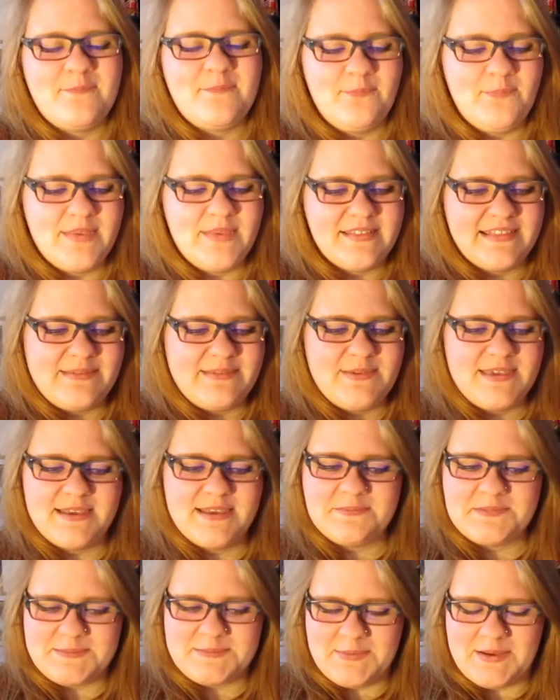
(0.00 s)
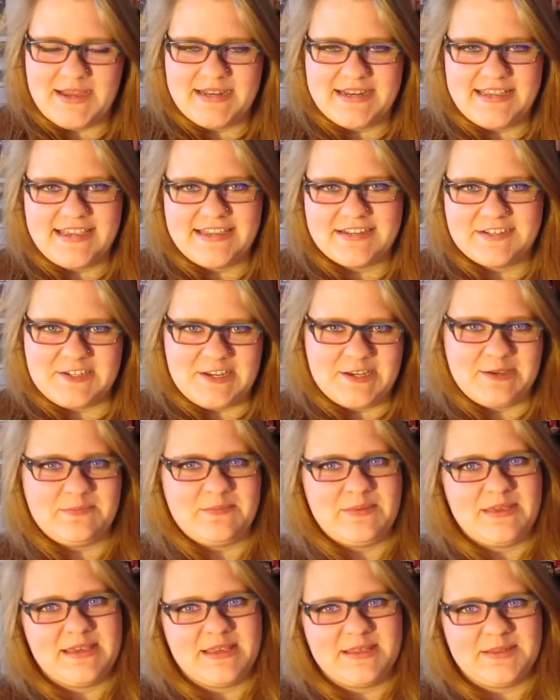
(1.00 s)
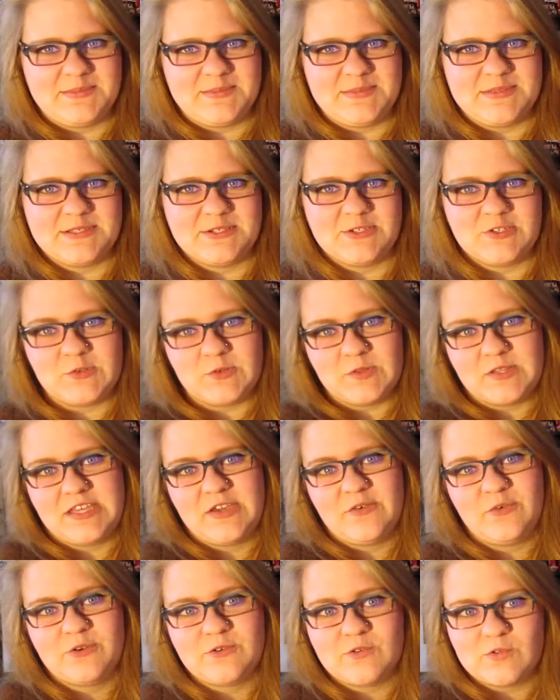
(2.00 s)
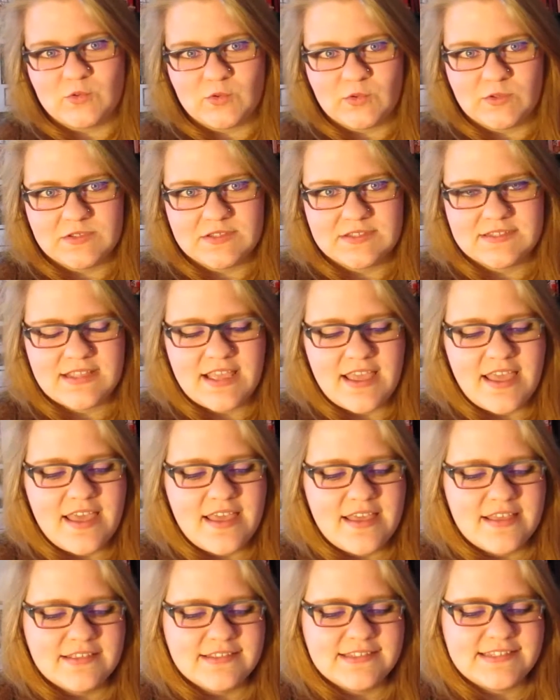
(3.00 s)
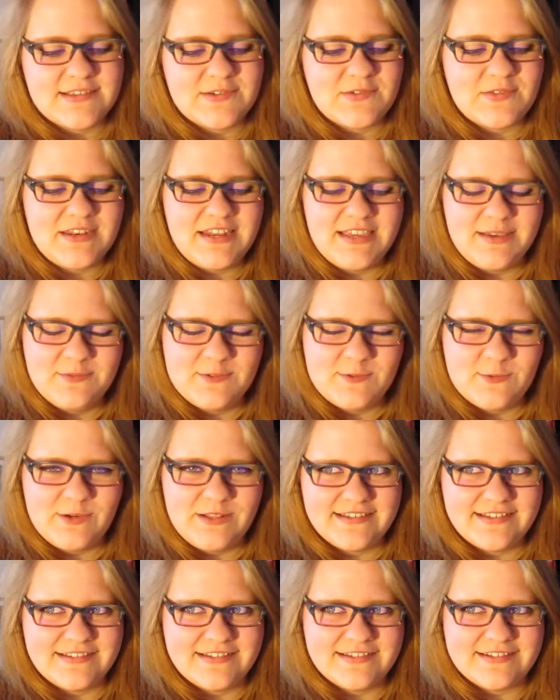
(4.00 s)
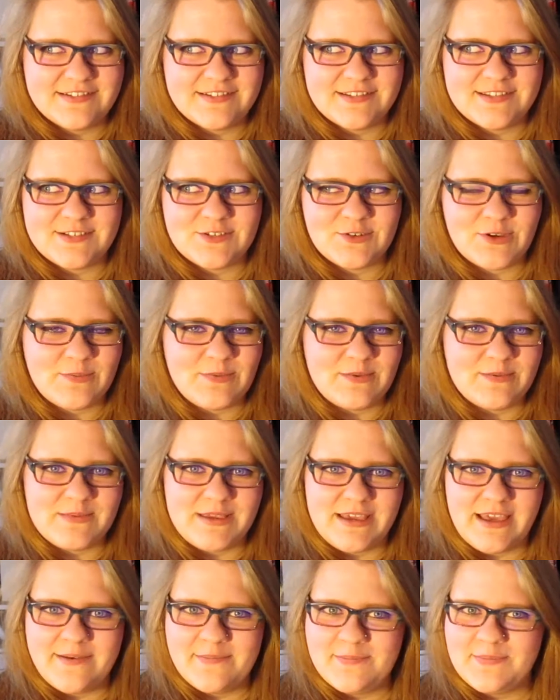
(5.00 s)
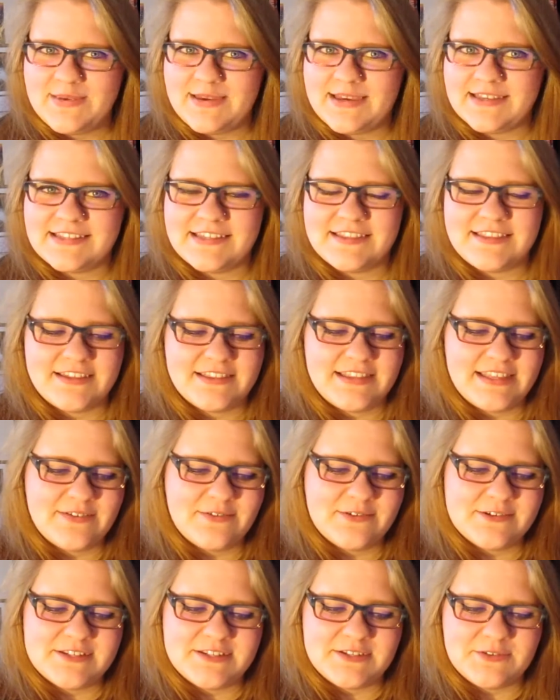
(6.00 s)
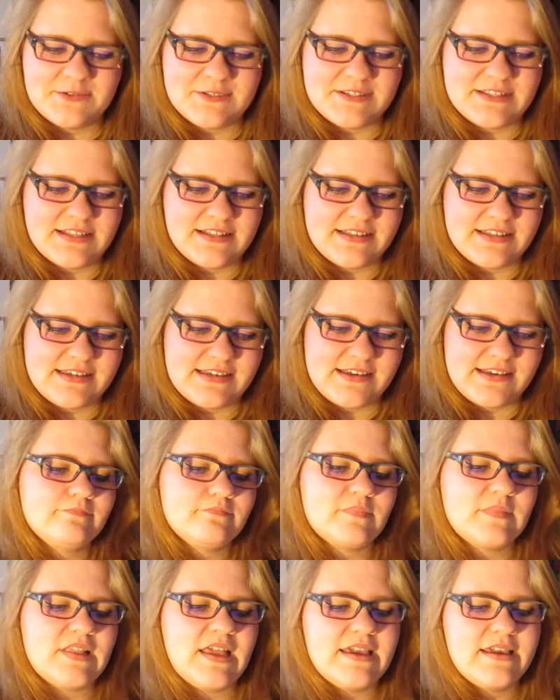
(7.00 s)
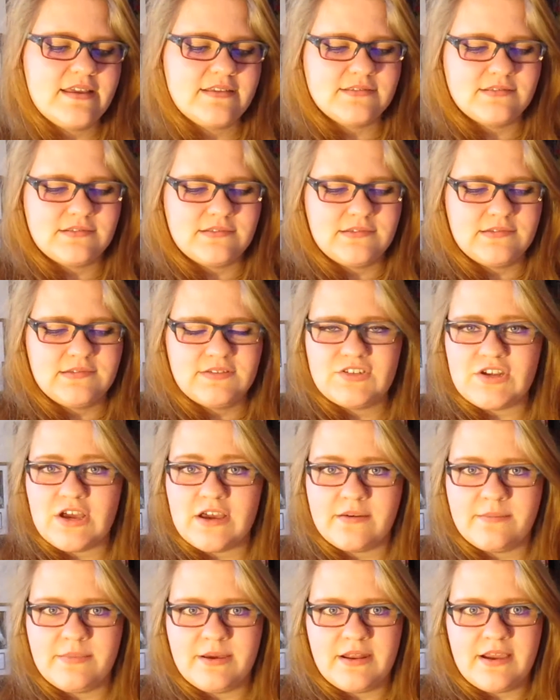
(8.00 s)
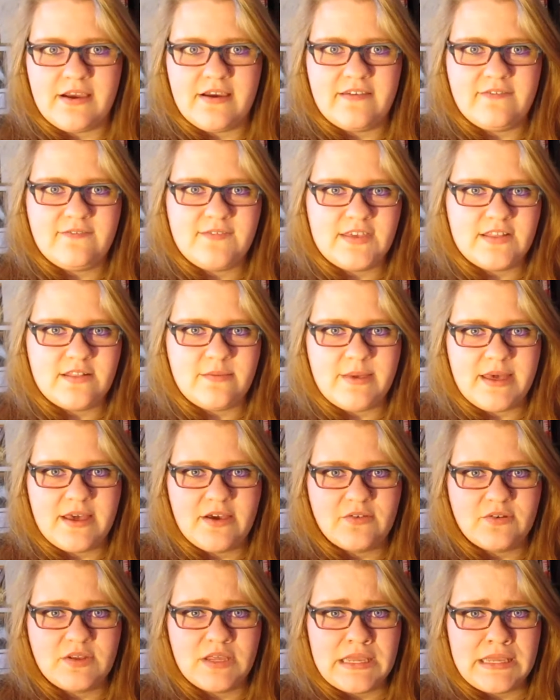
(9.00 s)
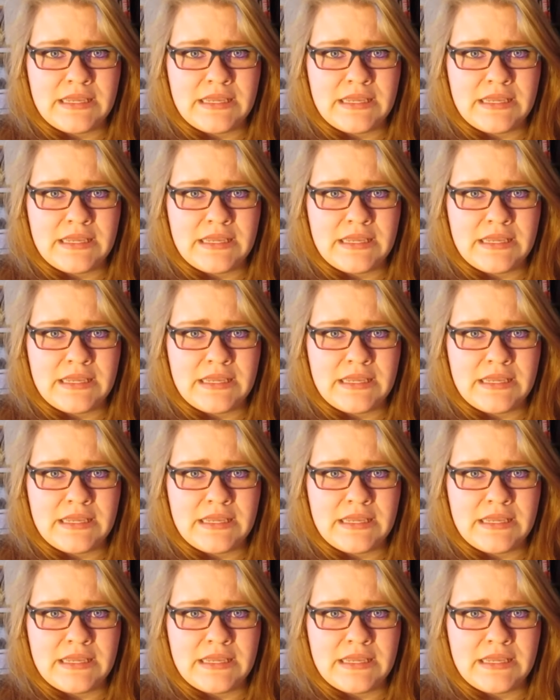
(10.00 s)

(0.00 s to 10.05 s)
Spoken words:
Billy becomes Bonnie, and Jacob becomes Julie or Jules. So the names were just tripping me up because I thought they were so silly. I guess we'll talk about how I feel about